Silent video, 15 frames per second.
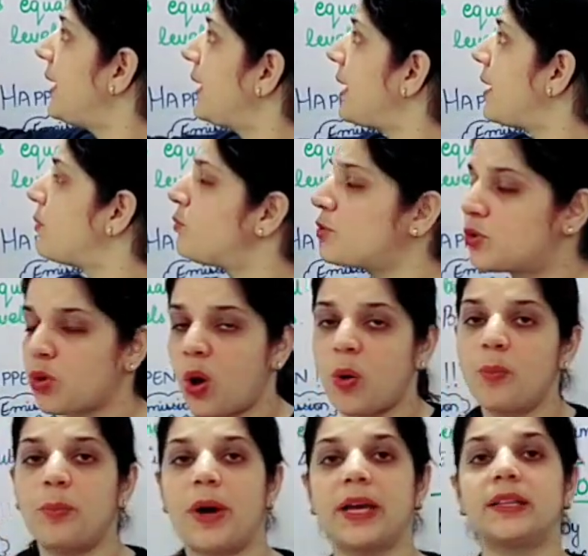get
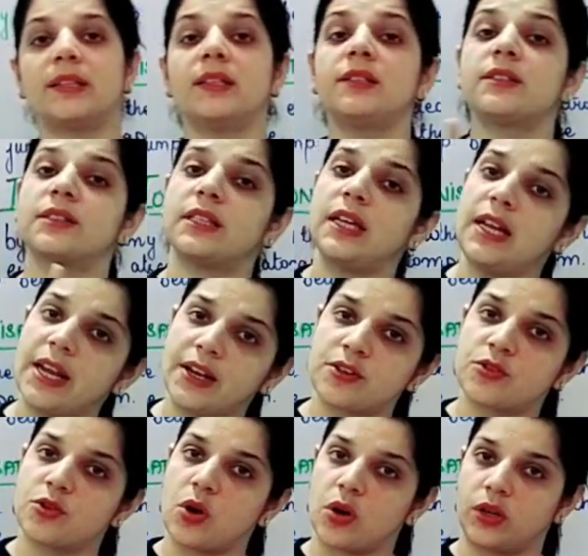absorbed by this
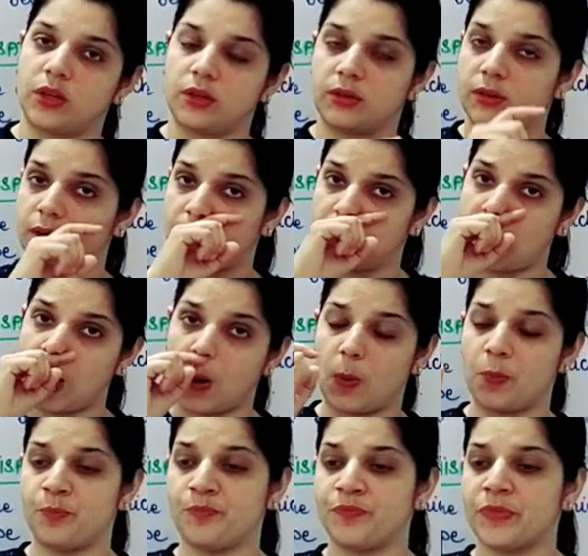electron.
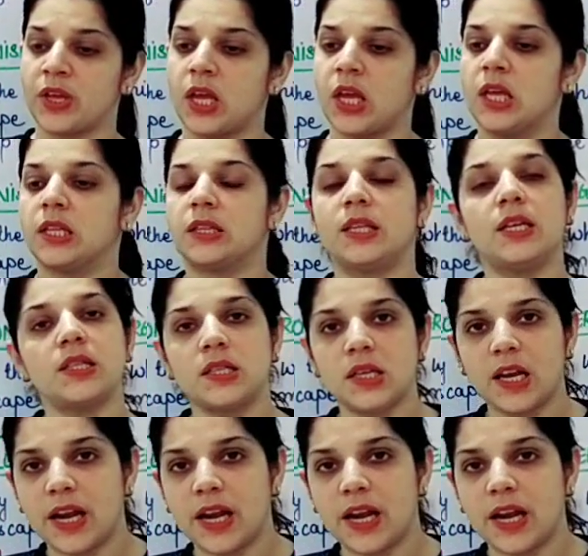Now, this